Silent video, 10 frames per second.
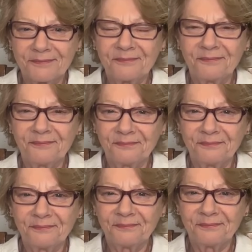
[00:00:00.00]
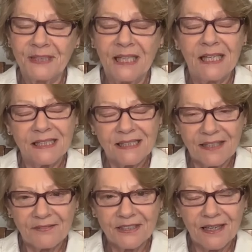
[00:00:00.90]
Mm.
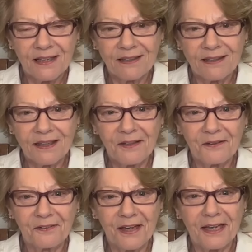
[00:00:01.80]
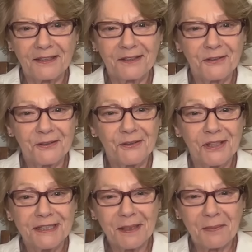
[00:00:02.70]
Steve Taylor, thank you for adding your
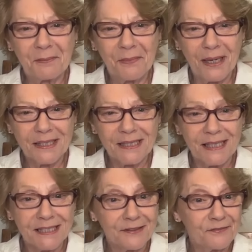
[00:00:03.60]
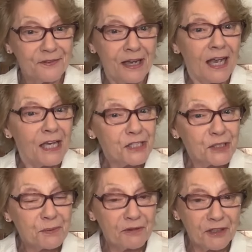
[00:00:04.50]
10 best list of
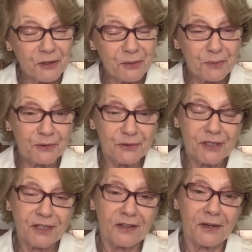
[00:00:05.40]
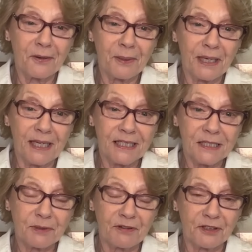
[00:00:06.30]
spiritual books to the No BS
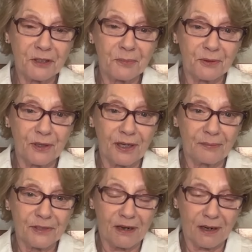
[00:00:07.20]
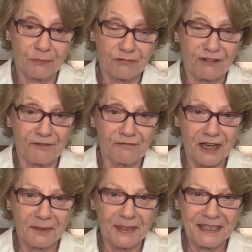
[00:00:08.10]
Spiritual Book Club's library of
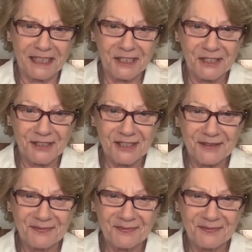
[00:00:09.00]
recommendations.